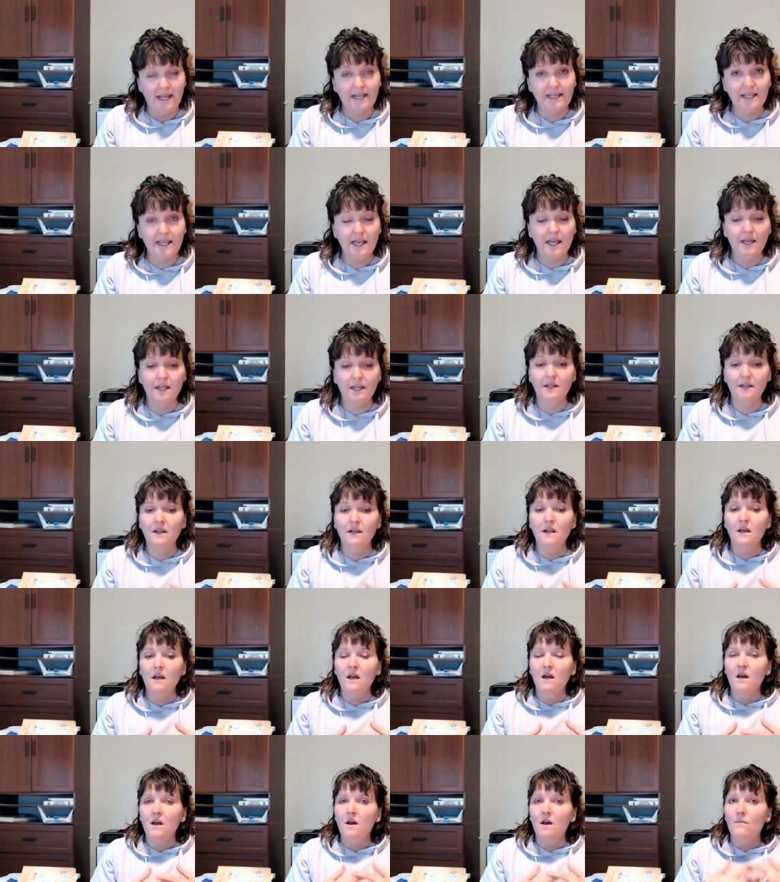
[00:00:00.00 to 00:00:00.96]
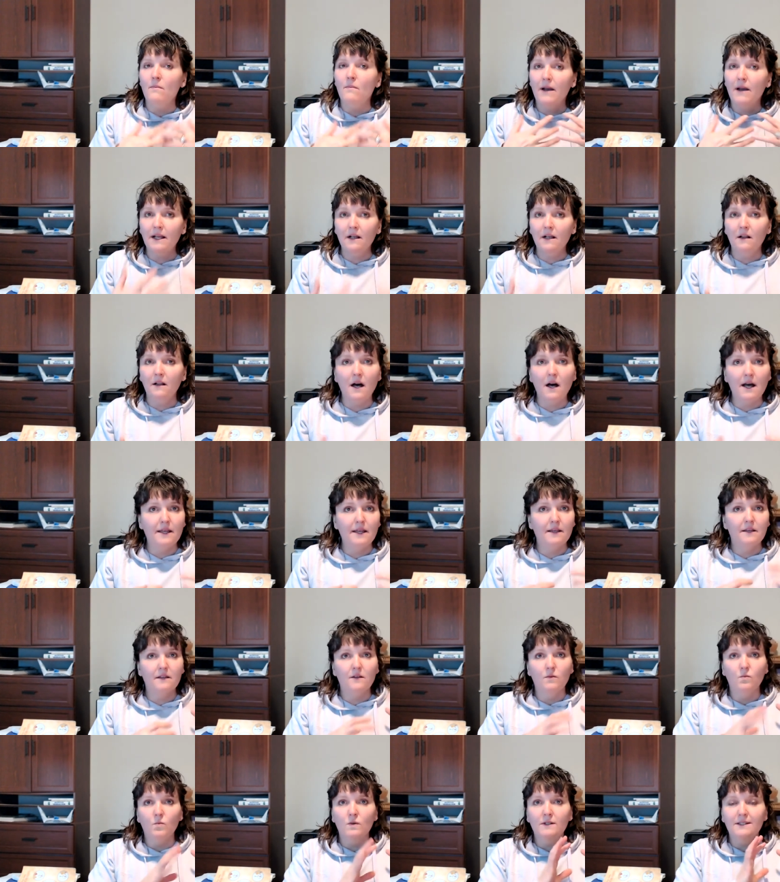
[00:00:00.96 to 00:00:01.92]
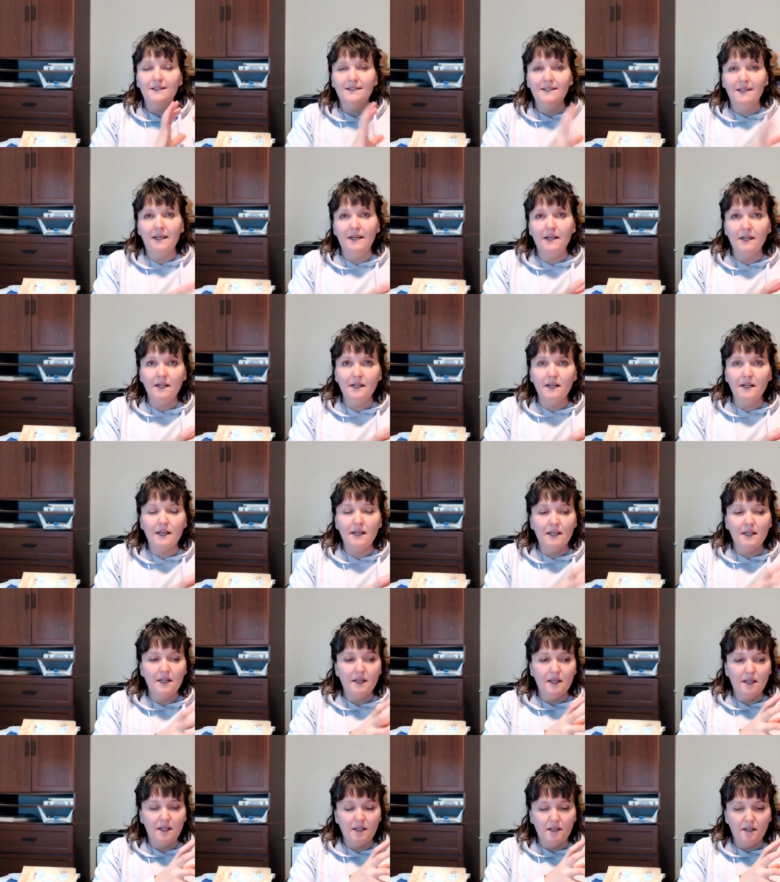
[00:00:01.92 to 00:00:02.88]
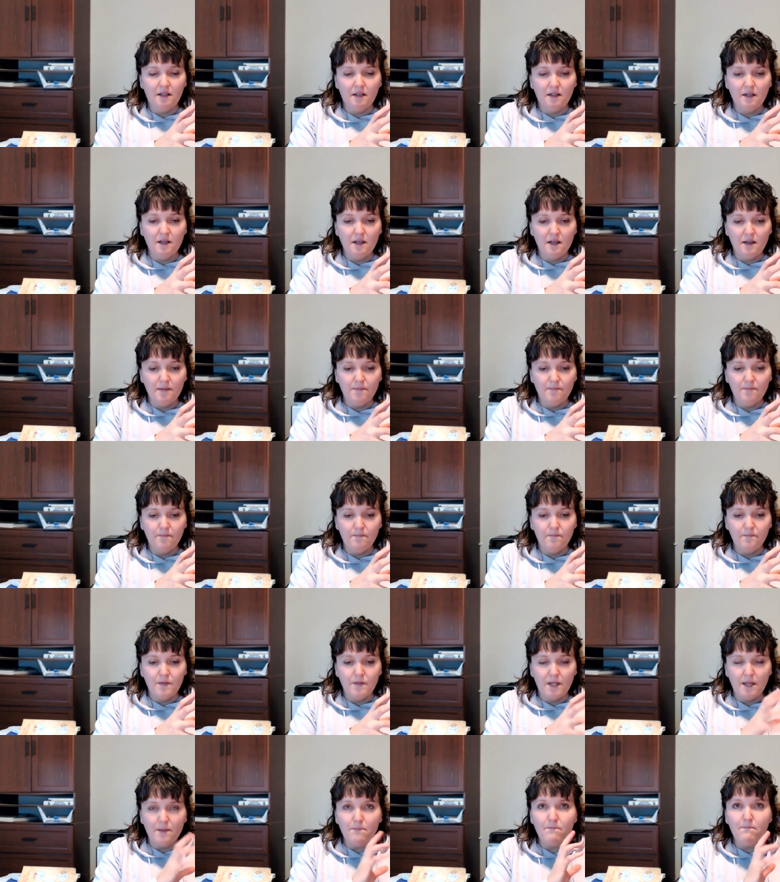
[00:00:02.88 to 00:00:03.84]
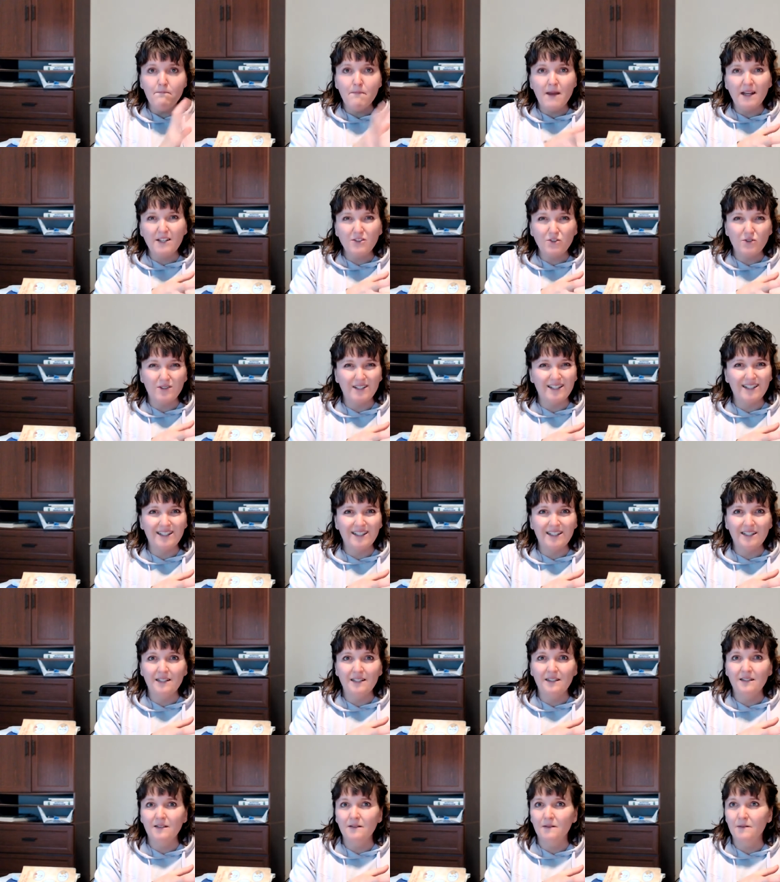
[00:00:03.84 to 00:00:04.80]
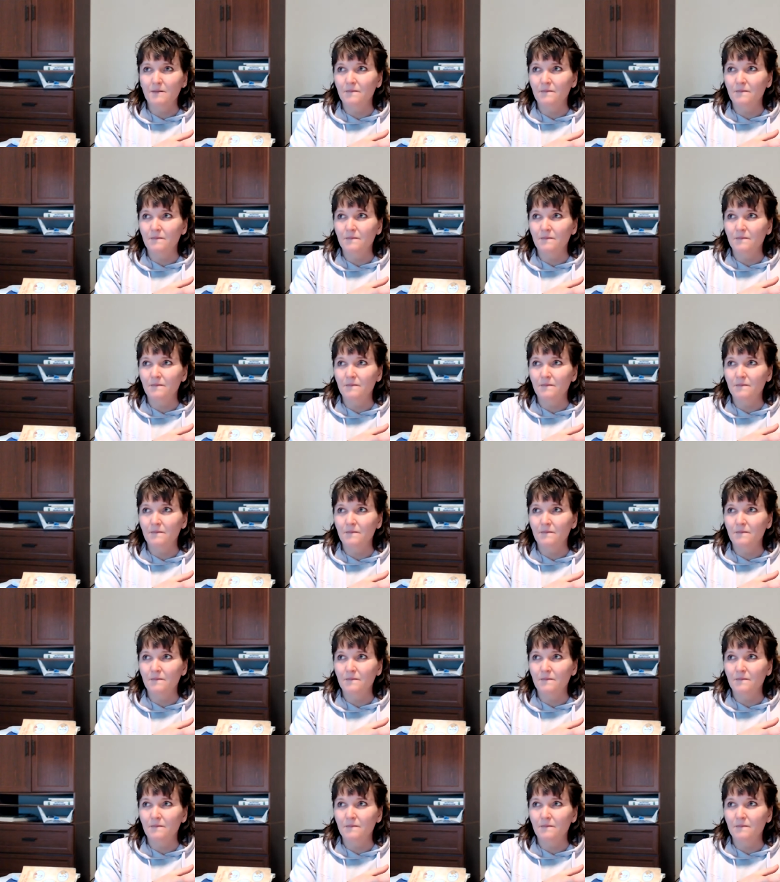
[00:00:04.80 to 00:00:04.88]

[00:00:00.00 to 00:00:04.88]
Again, my client was setting a metric